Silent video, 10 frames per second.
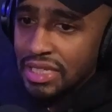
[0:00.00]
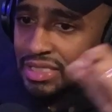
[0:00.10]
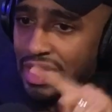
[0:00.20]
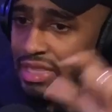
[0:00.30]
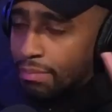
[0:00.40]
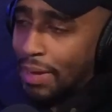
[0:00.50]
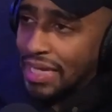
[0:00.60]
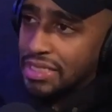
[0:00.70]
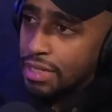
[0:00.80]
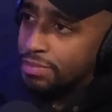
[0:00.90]
set the
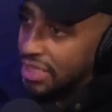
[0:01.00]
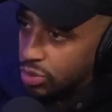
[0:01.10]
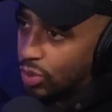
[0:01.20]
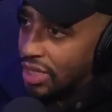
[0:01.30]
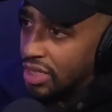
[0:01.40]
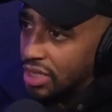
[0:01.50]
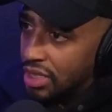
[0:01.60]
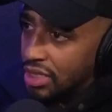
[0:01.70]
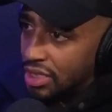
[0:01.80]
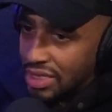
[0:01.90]
mics up this way.
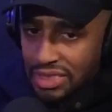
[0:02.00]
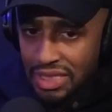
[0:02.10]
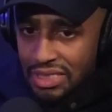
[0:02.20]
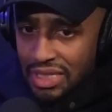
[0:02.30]
Let's set